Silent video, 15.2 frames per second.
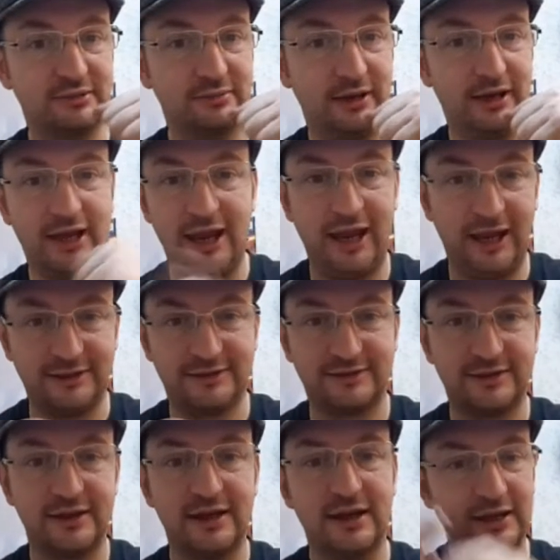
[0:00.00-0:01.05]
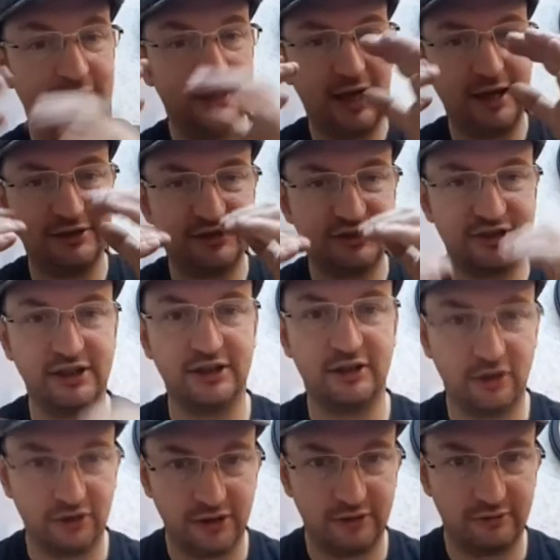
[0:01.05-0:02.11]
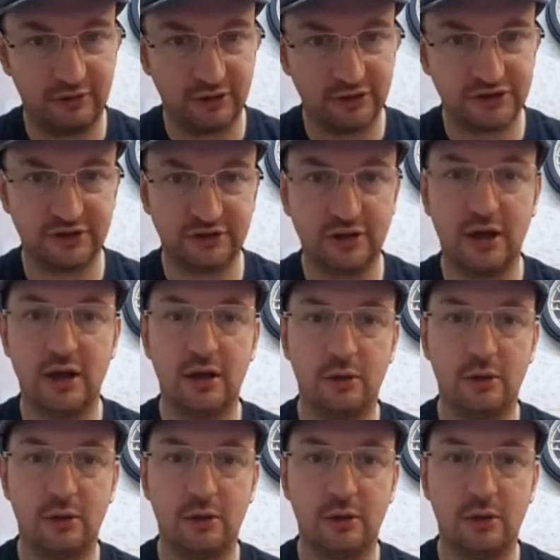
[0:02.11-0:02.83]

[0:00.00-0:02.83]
being hit and sink on the horizon,